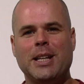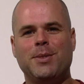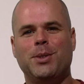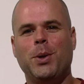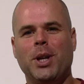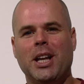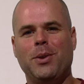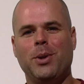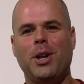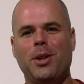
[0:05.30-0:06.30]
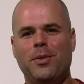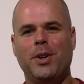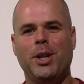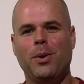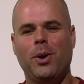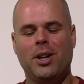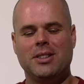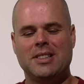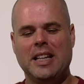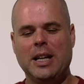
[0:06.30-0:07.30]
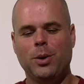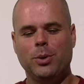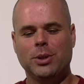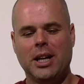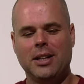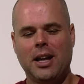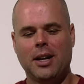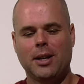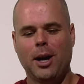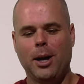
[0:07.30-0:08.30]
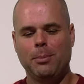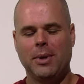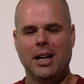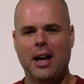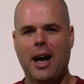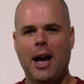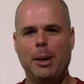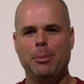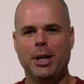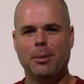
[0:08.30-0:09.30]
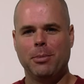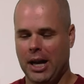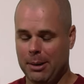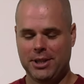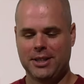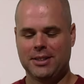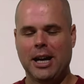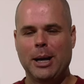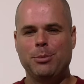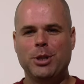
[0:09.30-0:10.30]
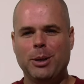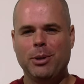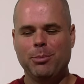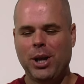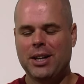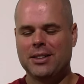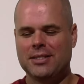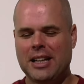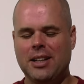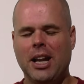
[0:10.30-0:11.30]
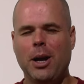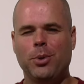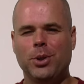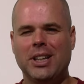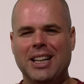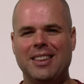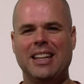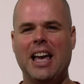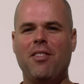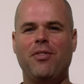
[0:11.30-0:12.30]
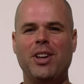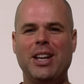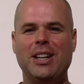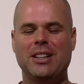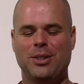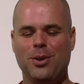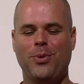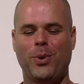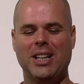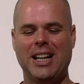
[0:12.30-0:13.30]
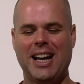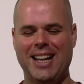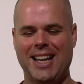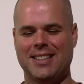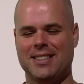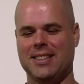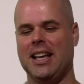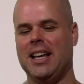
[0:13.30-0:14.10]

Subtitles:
thanks for tuning in to another video on StayGoldGun.com. I'm JP Blunt, and today we're looking at the FN249S.